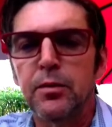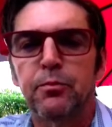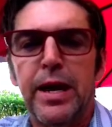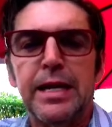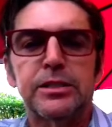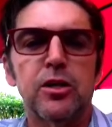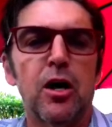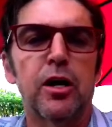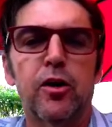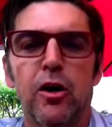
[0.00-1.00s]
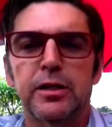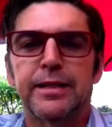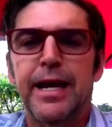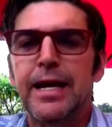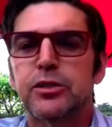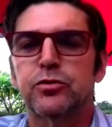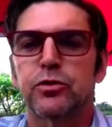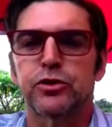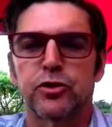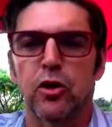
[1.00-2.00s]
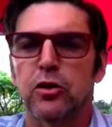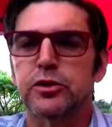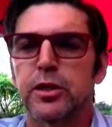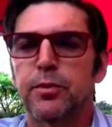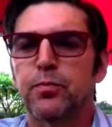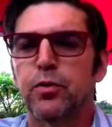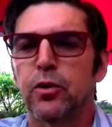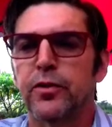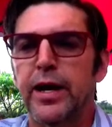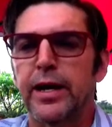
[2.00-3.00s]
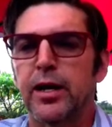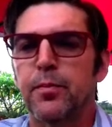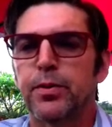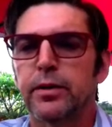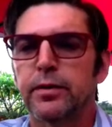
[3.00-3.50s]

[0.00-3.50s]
Based on our test results, let me pull that up.